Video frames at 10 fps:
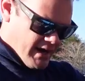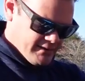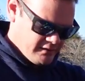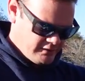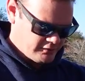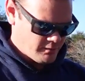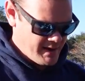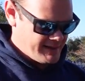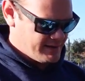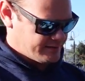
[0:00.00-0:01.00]
All right, ladies and gents, we
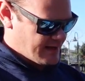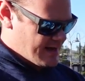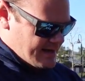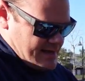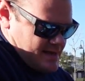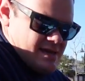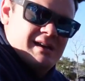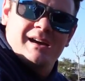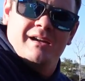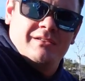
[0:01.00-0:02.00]
made it outside
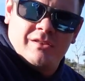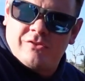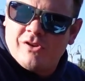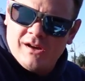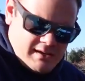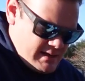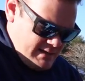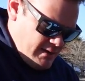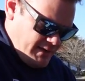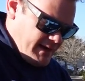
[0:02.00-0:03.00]
to the truck.
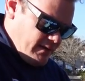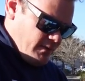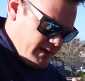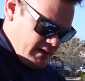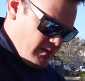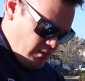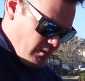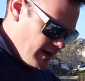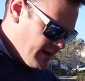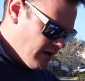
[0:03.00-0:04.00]
Now we gotta get rigged up. We're
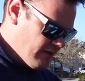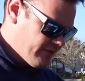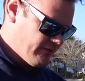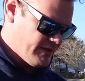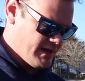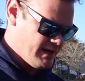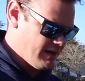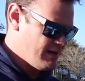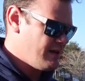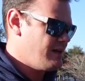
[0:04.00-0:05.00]
running off
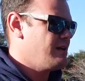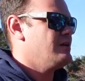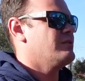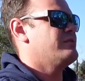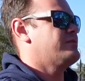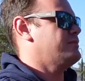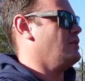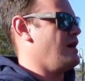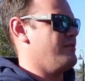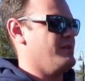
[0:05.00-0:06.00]
of, we
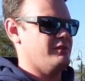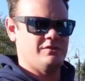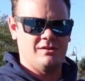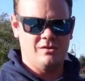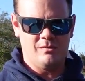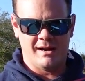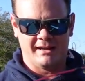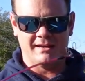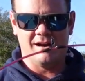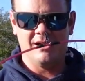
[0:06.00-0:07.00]
don't have much, oh my
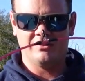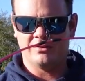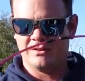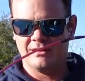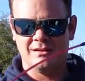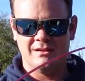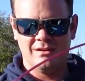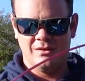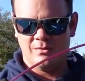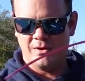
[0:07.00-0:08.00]
gosh.
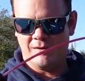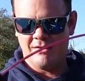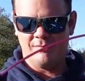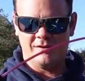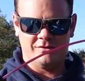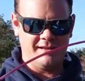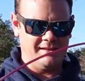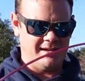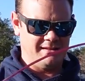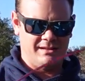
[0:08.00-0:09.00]
We don't have much
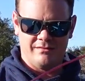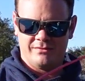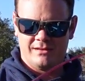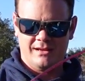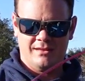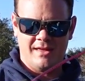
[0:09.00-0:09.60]
daylight left.